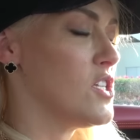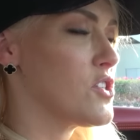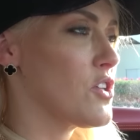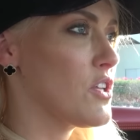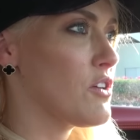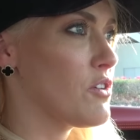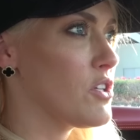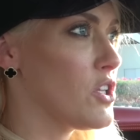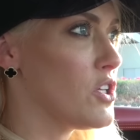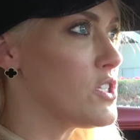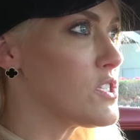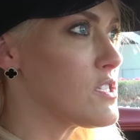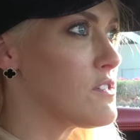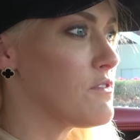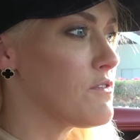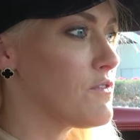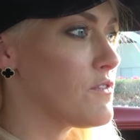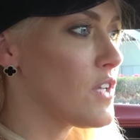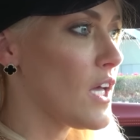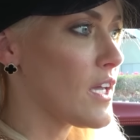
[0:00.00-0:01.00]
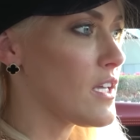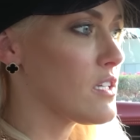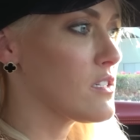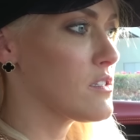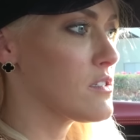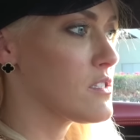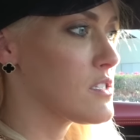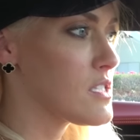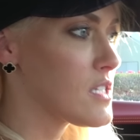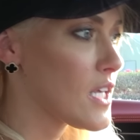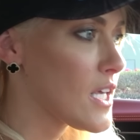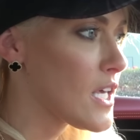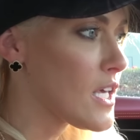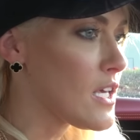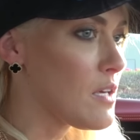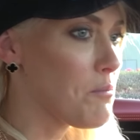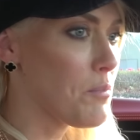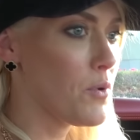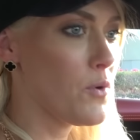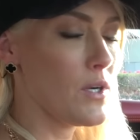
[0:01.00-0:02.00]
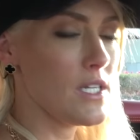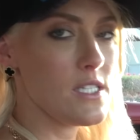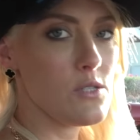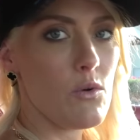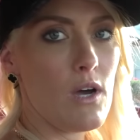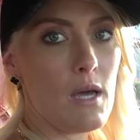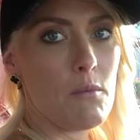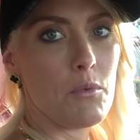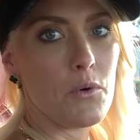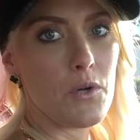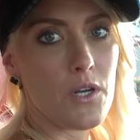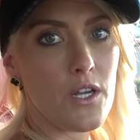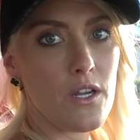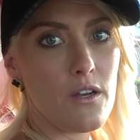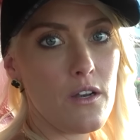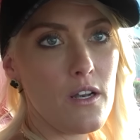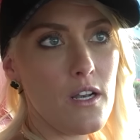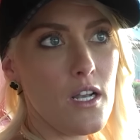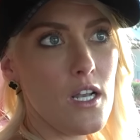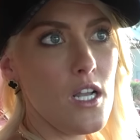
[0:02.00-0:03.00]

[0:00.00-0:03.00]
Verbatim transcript: So there are lots of like key points why I bought it.